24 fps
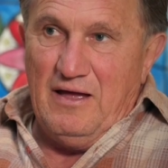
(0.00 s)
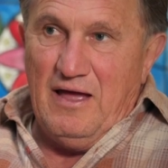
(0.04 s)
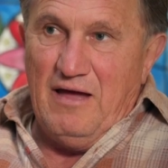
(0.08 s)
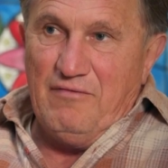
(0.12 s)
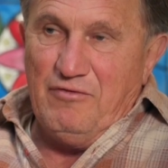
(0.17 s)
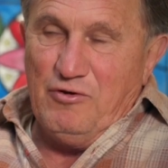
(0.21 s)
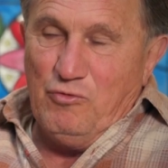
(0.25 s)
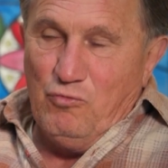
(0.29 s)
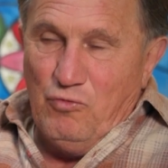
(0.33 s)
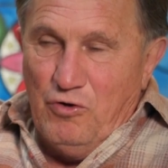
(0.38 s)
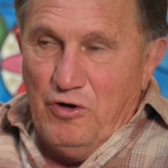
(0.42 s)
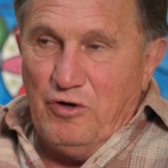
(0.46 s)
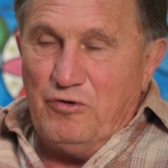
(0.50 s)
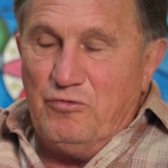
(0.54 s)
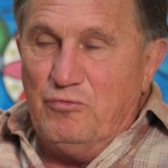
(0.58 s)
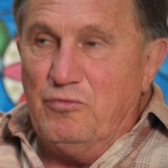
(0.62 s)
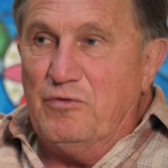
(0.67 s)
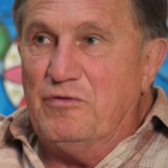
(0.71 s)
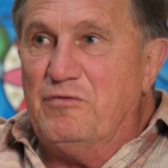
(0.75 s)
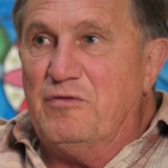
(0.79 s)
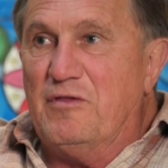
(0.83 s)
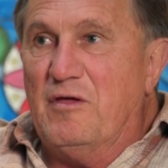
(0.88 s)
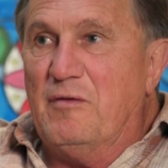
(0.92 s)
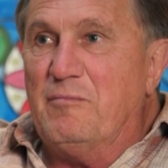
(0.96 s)
Having worked
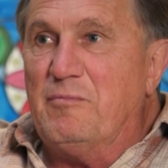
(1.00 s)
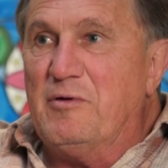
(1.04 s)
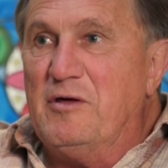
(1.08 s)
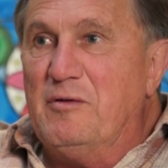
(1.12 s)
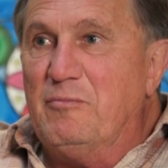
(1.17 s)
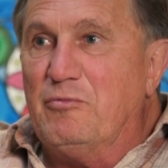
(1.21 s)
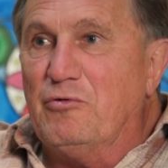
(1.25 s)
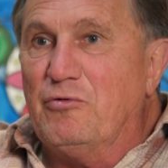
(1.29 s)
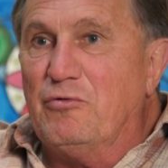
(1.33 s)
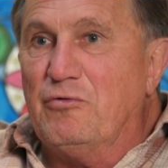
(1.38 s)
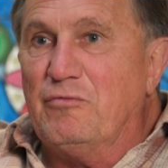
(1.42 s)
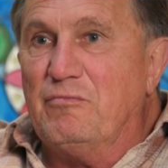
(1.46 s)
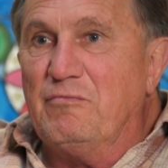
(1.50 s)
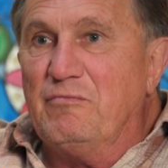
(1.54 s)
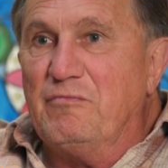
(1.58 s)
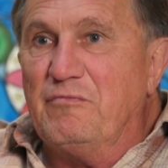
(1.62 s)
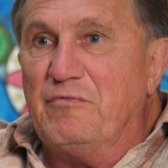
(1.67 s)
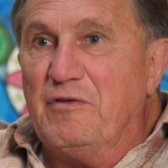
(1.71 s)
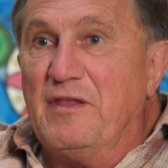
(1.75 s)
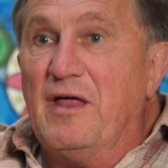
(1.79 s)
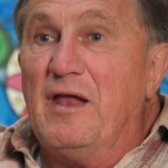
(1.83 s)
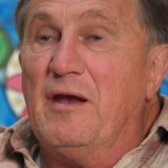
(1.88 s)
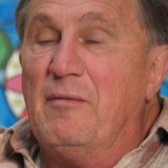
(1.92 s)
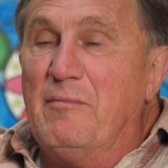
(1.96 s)
with uh, people
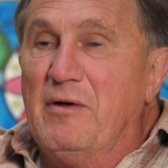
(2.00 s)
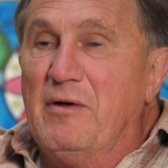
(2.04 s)
for that